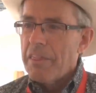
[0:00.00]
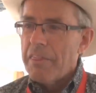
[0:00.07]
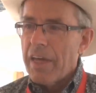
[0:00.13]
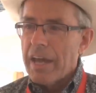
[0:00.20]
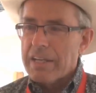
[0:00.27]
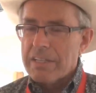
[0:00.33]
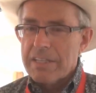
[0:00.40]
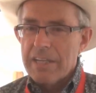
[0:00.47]

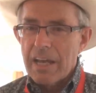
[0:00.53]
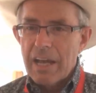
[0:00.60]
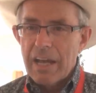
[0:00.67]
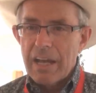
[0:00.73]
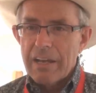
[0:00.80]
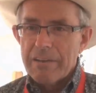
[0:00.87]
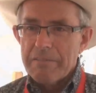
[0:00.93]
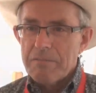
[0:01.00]
that
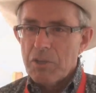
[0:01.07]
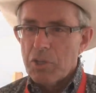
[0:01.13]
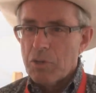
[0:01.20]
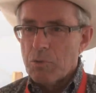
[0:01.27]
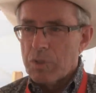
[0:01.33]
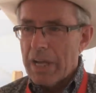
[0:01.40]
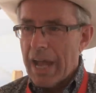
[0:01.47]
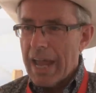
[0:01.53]
uh, you
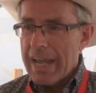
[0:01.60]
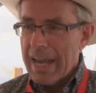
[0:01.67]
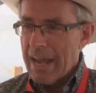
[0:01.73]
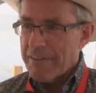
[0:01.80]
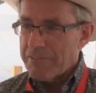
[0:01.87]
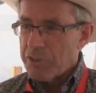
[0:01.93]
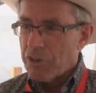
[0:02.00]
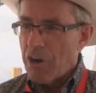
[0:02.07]
know died
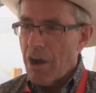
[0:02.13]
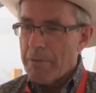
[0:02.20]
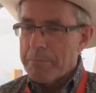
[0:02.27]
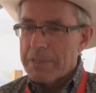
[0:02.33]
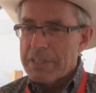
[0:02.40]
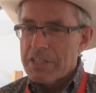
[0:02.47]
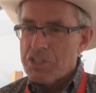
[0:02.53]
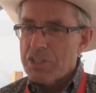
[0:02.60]
after
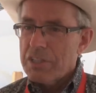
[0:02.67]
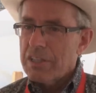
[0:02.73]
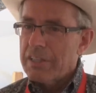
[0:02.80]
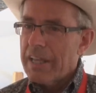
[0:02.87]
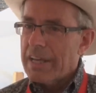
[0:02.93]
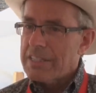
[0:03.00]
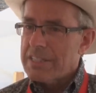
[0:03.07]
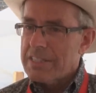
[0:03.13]
competition,
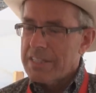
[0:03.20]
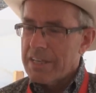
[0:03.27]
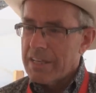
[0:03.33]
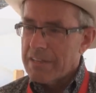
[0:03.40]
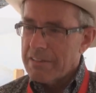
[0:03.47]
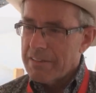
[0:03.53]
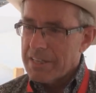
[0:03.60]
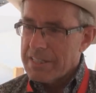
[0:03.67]
and that's
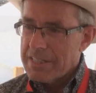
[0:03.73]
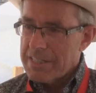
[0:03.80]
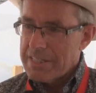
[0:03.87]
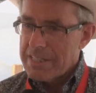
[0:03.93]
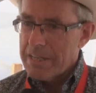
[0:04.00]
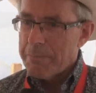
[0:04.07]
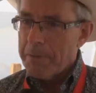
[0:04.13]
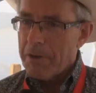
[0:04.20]
the the
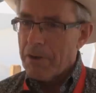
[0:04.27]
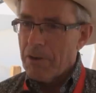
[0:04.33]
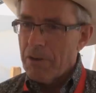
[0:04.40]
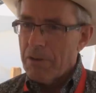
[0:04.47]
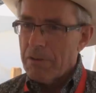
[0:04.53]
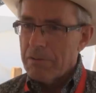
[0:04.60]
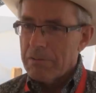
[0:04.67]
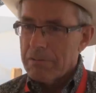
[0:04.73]

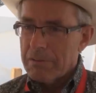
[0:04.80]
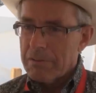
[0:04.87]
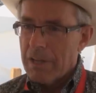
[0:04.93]
typical